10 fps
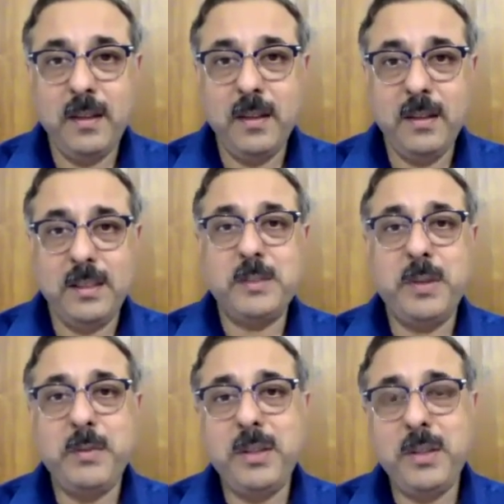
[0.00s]
That's
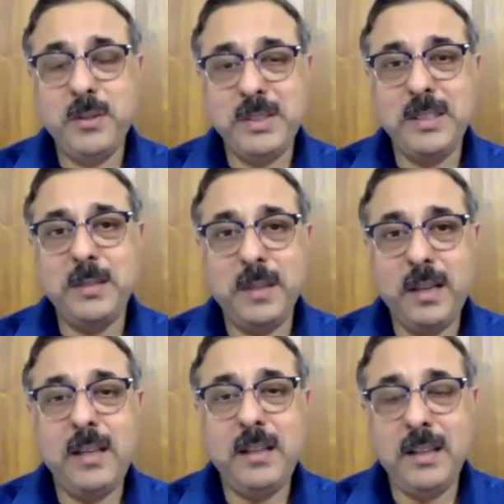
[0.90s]
why we're using them
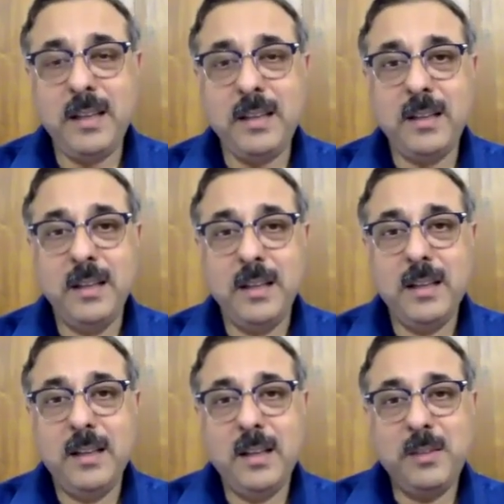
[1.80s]
again and again.
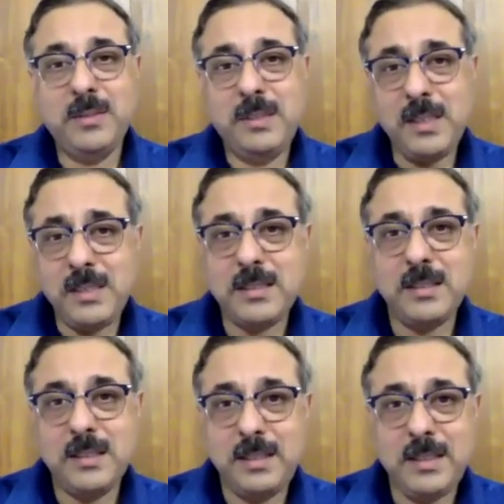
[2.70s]
Now,
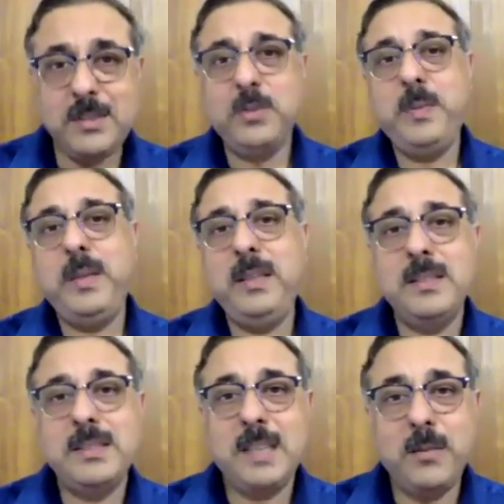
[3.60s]
this needs to
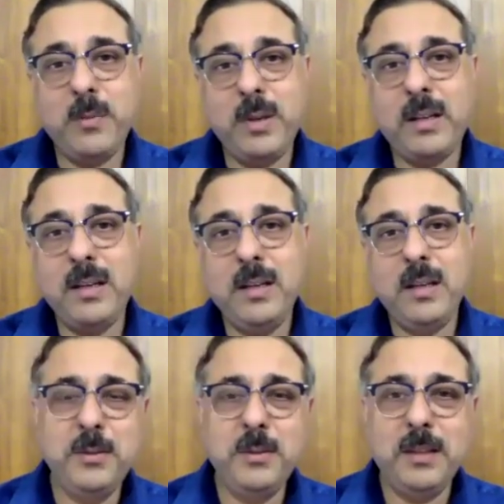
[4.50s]
be somewhere.
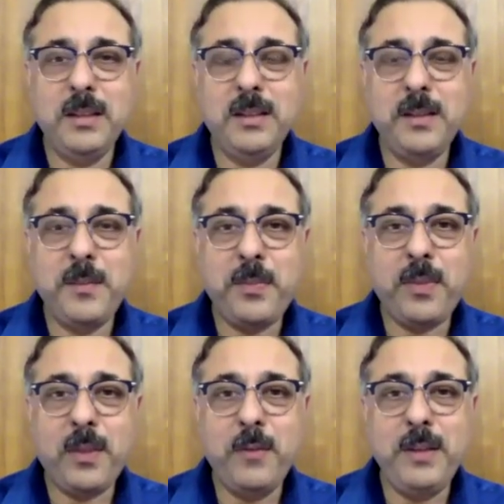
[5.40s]

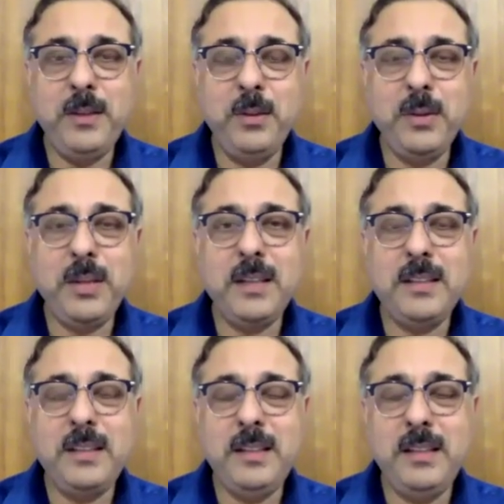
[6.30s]
When you look
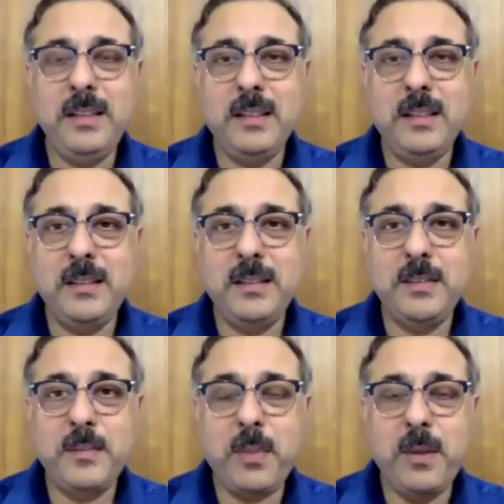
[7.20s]
at the
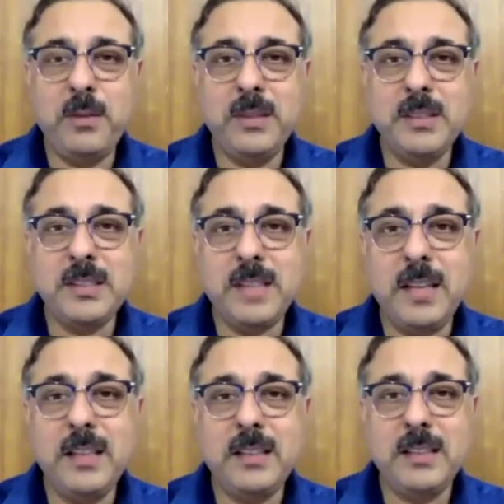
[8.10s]
the
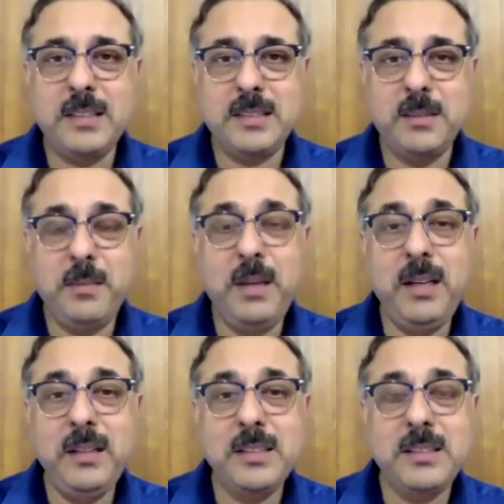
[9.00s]
standards,
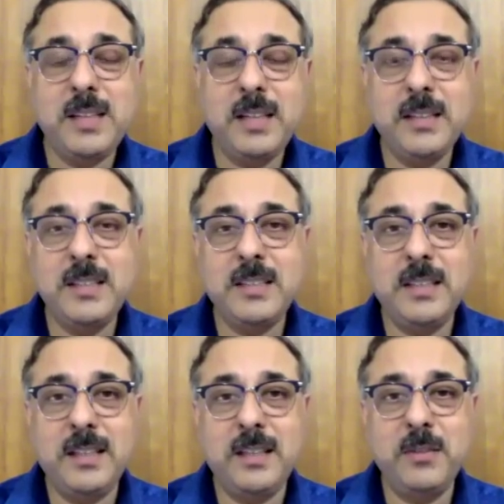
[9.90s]
building the standards
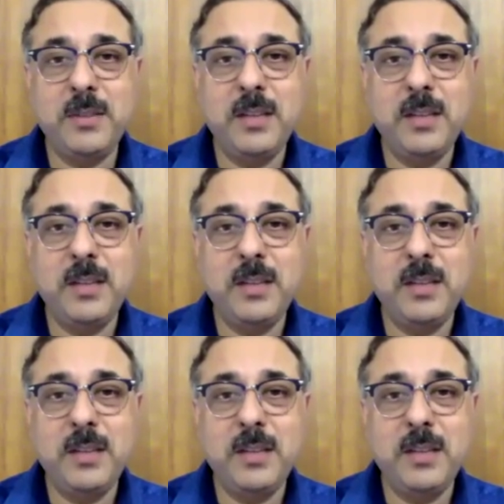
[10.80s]
around